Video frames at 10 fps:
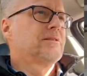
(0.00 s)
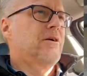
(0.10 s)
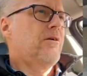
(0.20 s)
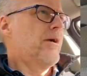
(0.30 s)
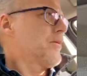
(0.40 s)

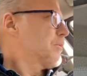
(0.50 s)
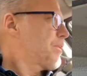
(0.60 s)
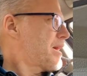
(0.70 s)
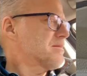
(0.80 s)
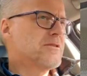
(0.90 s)
All right, we're
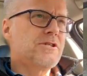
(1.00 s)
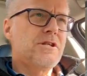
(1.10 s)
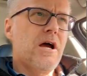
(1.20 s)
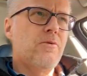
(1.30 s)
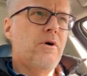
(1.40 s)
passing
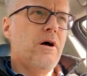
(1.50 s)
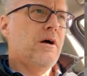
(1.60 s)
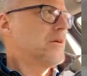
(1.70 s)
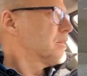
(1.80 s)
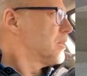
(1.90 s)

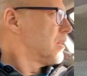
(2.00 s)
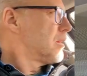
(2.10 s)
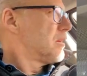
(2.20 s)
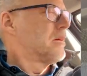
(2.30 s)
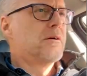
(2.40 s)
Chautauqua,
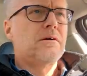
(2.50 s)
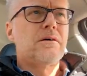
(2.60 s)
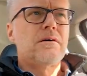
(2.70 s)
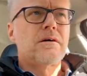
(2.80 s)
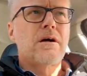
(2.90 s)

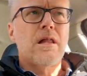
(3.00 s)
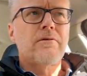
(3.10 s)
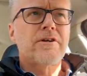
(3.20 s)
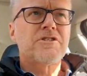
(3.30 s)
Colorado